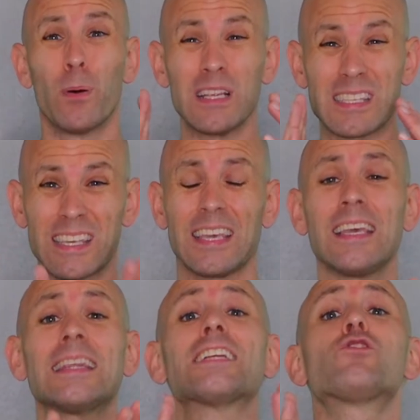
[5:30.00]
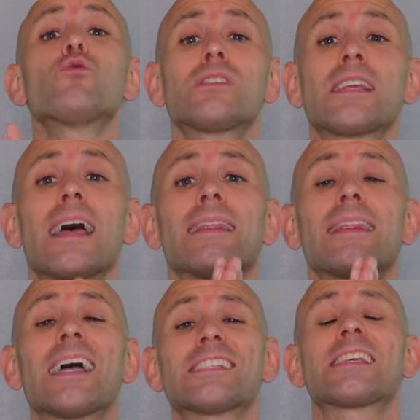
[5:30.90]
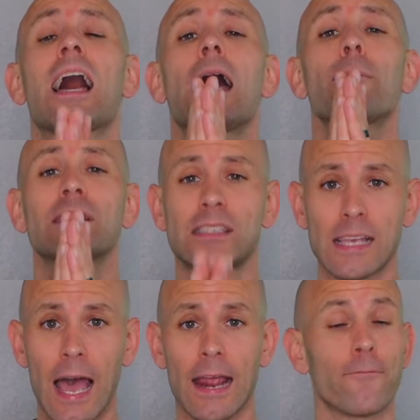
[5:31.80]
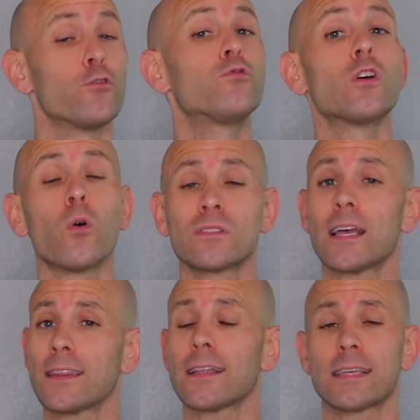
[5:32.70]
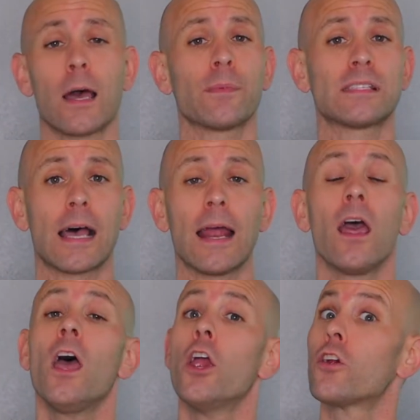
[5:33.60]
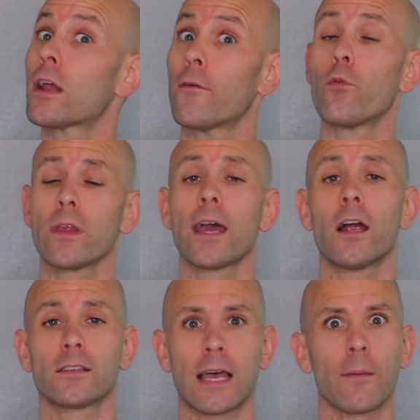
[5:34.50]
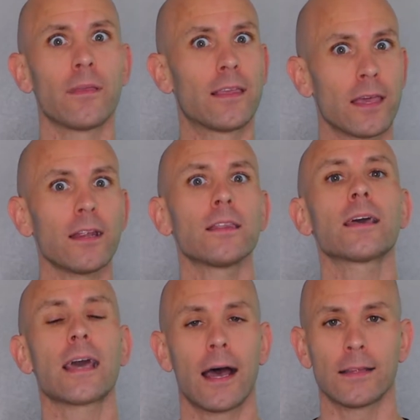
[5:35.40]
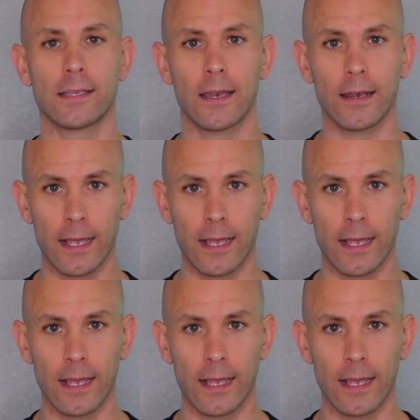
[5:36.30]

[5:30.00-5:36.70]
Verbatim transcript: But it's key that you set that time aside. If you don't set that time aside, you're gonna have a really hard time getting the content